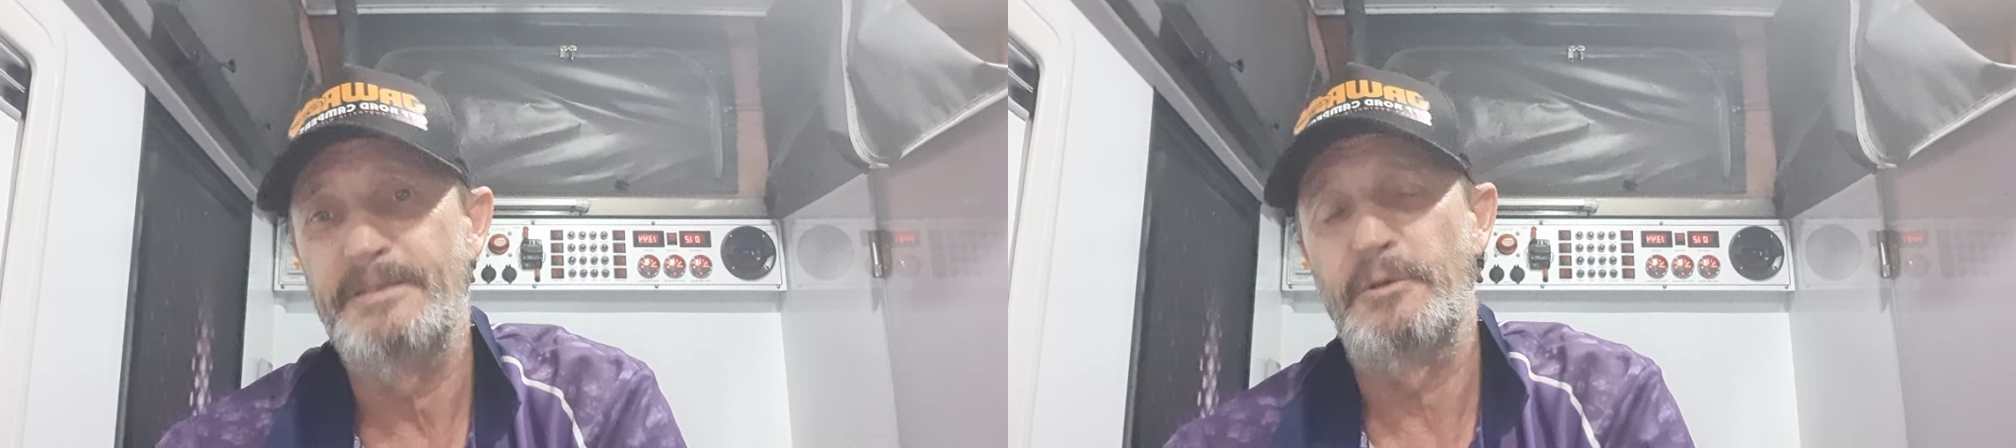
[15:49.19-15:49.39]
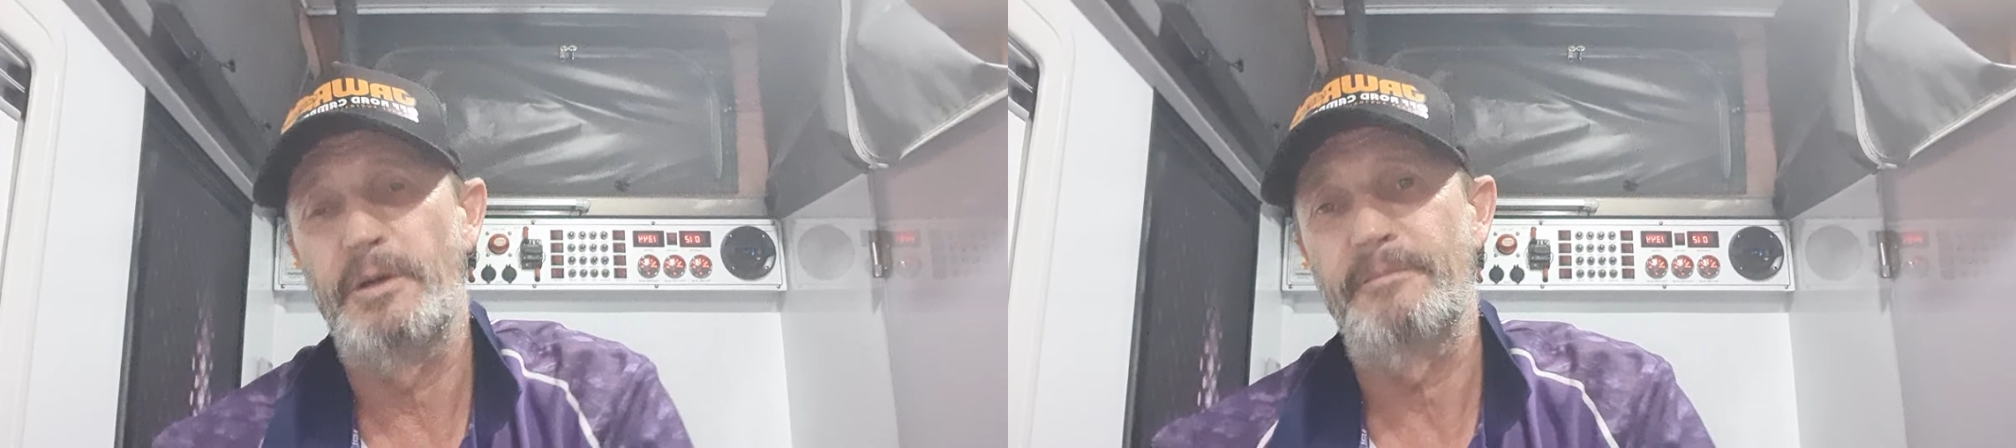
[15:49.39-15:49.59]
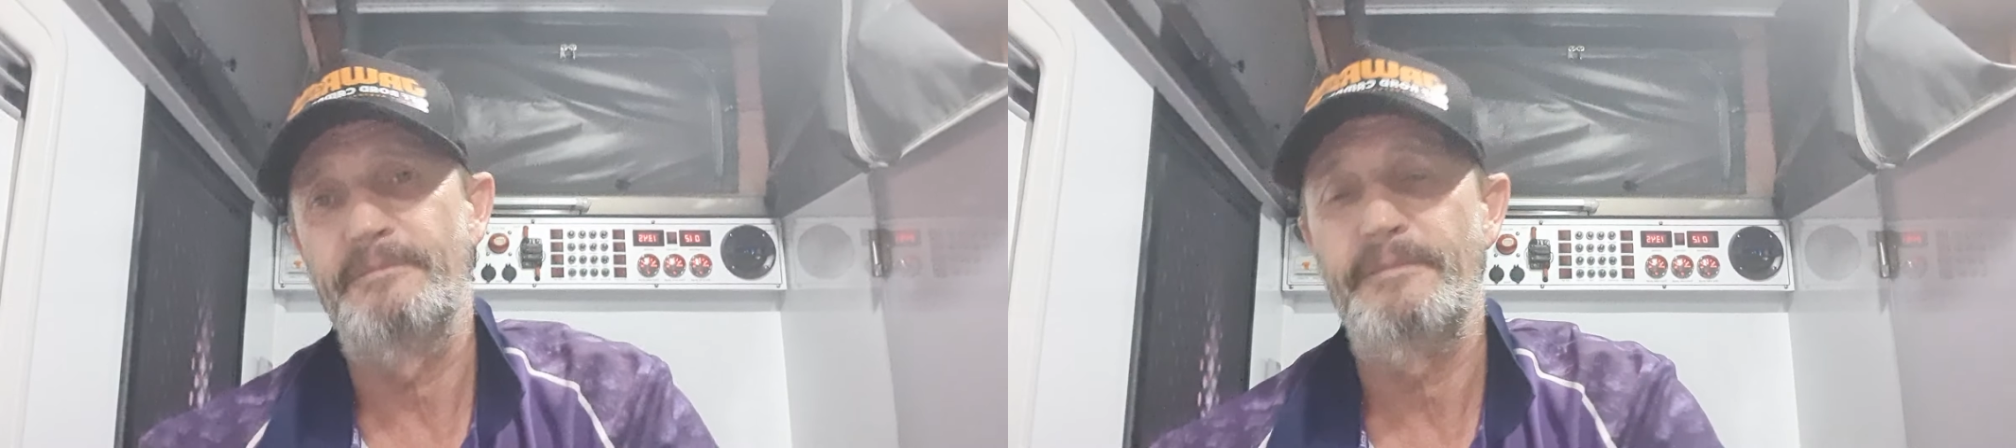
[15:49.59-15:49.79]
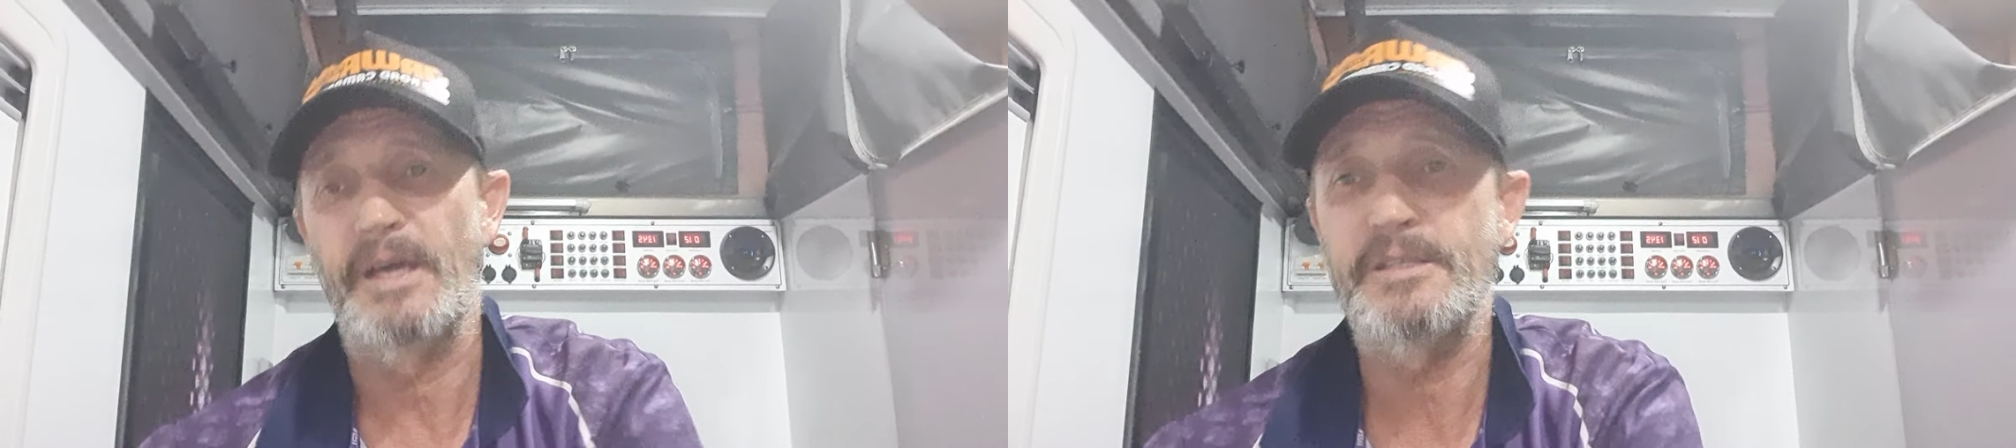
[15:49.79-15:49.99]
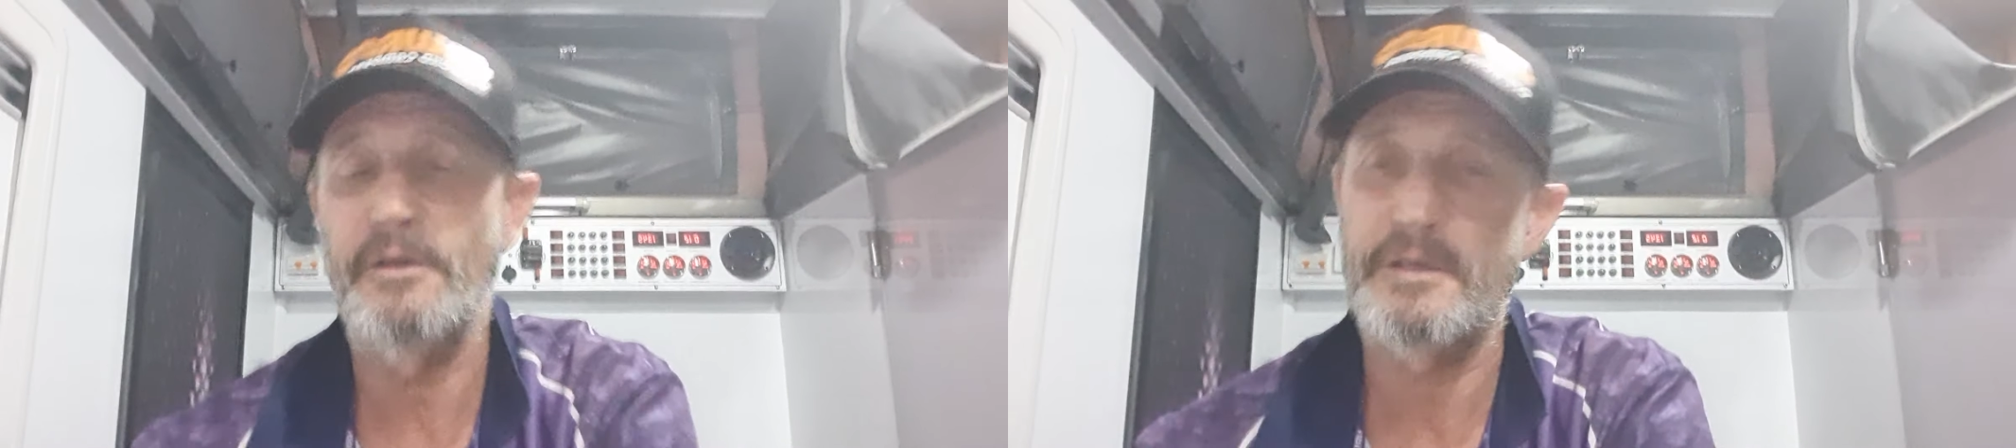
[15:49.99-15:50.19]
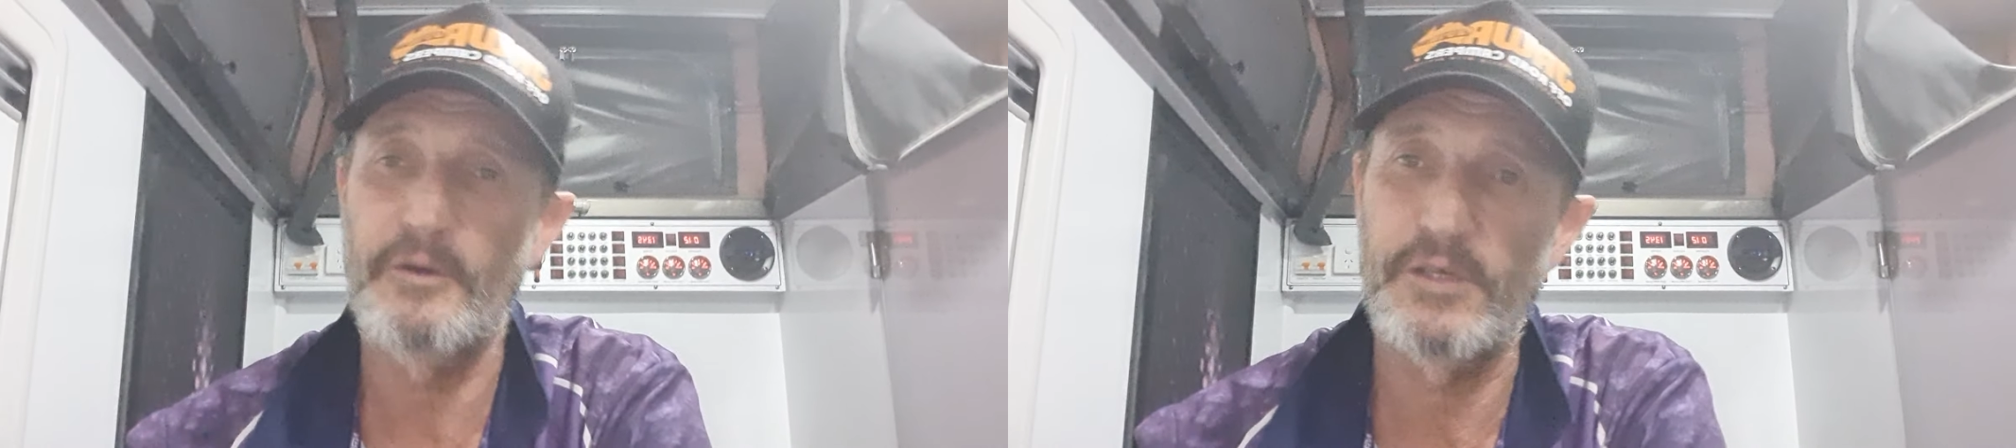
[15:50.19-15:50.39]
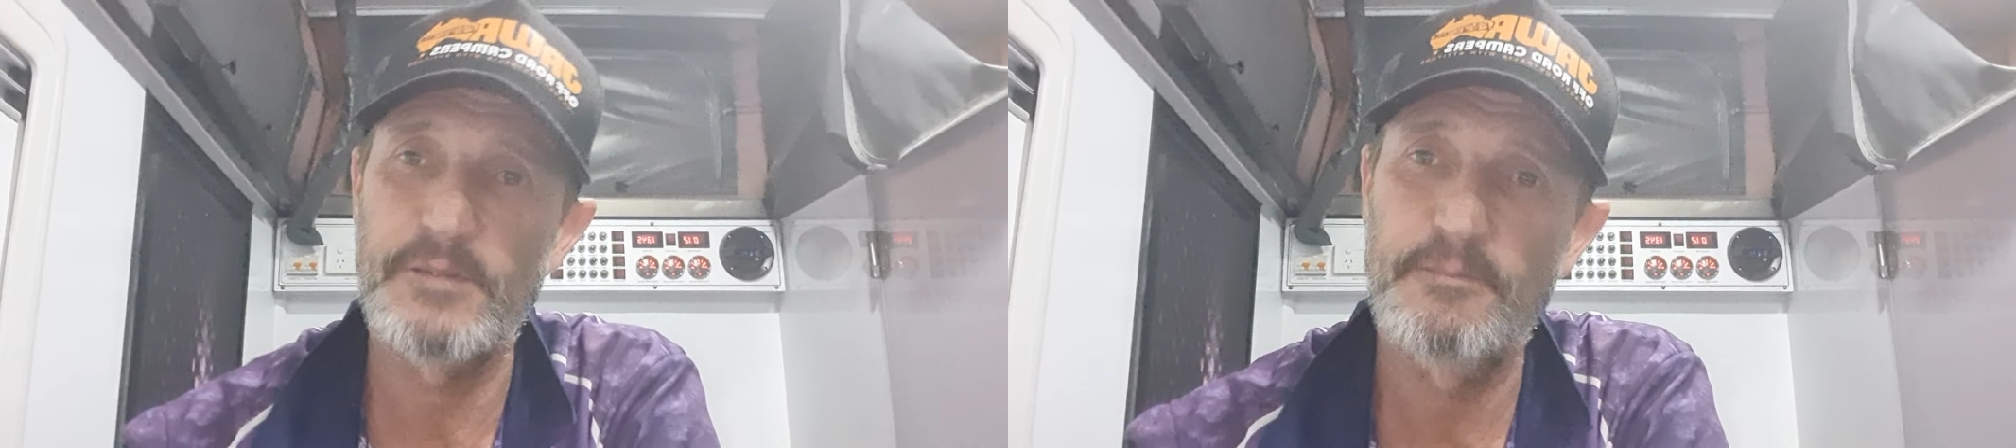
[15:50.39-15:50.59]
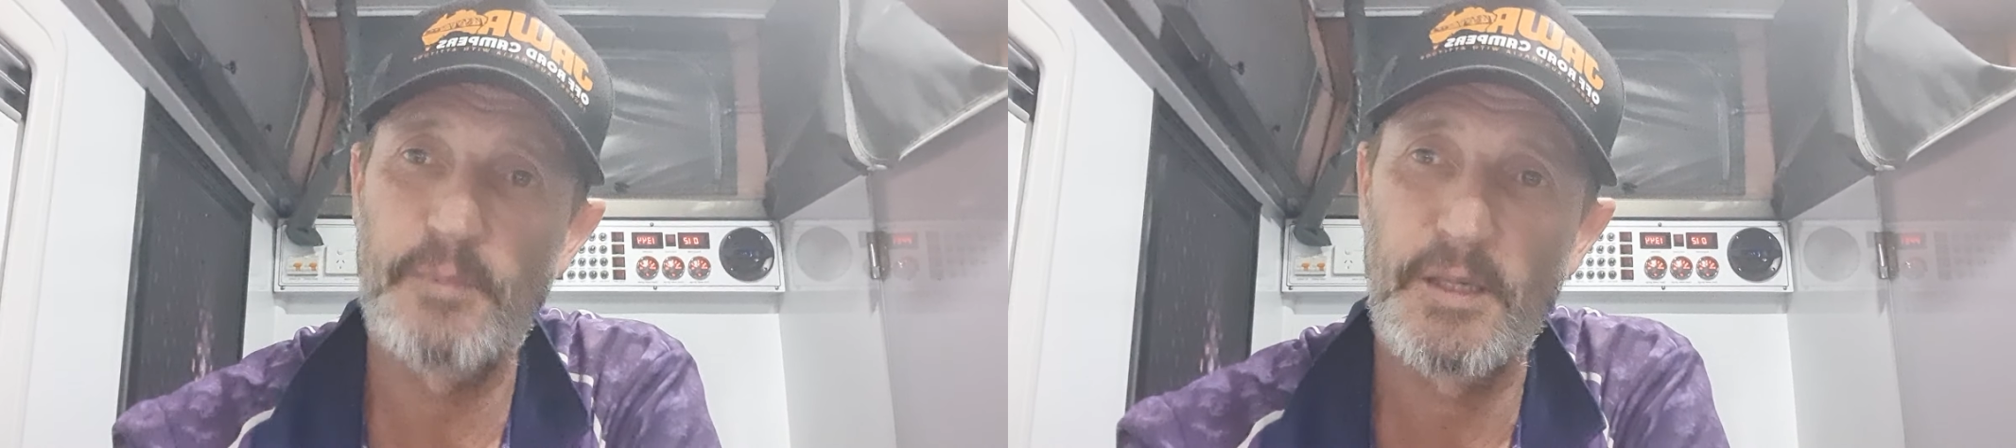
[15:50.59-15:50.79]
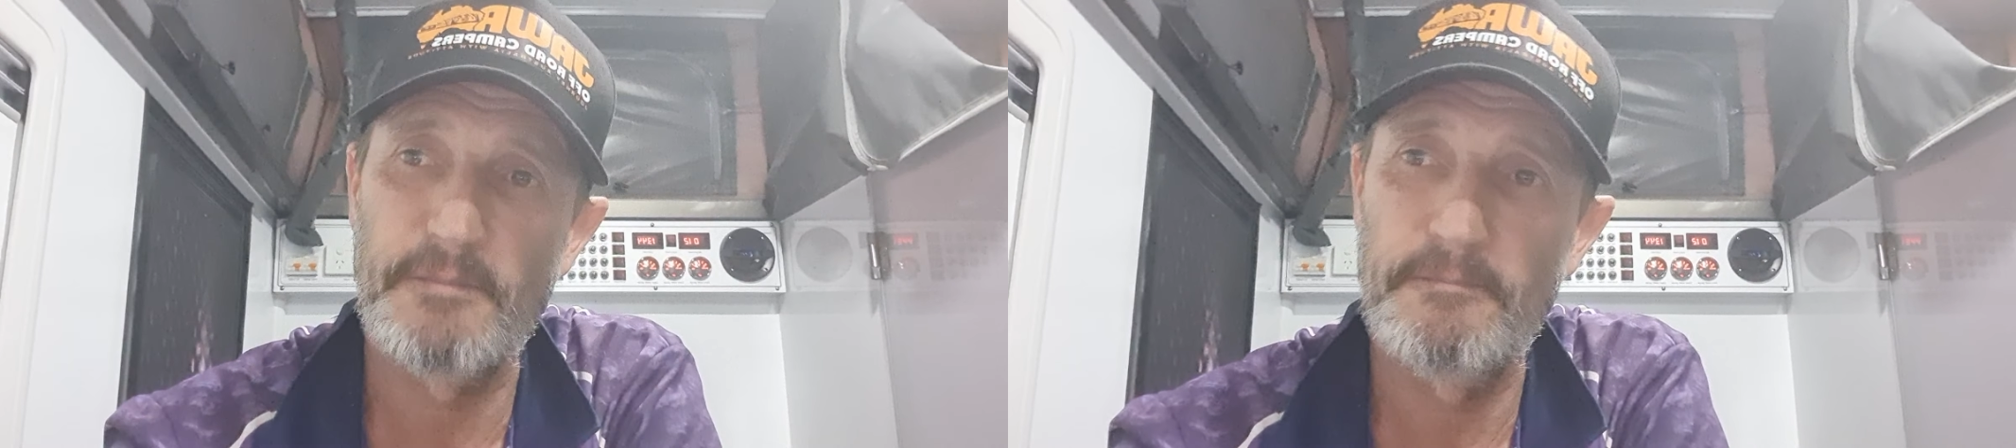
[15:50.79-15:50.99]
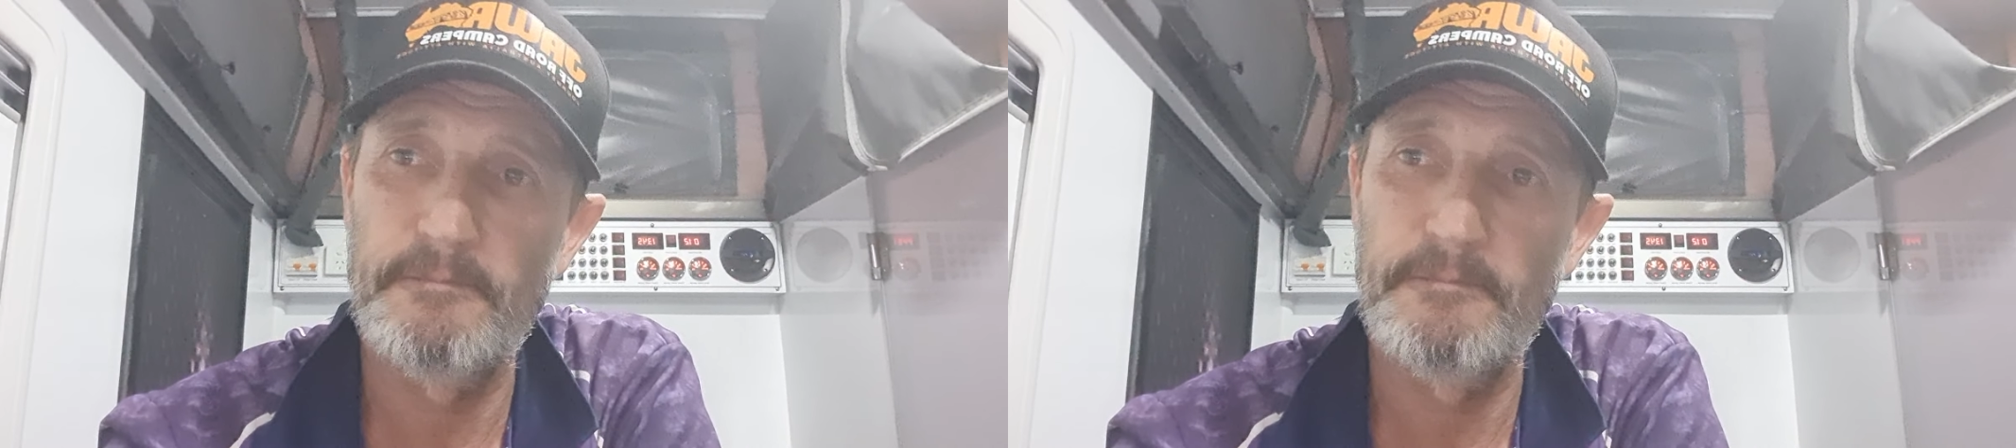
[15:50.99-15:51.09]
All right. Thanks a lot, guys. Bye.